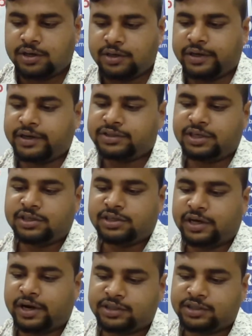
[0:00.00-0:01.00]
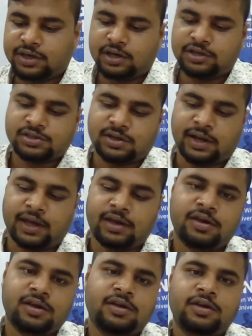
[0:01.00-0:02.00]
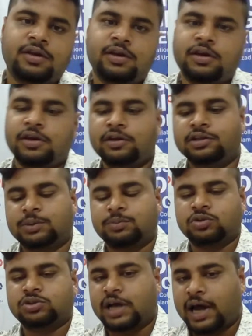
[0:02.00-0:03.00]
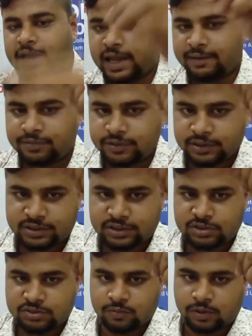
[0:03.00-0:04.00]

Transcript: Data sheet is like, suppose I have this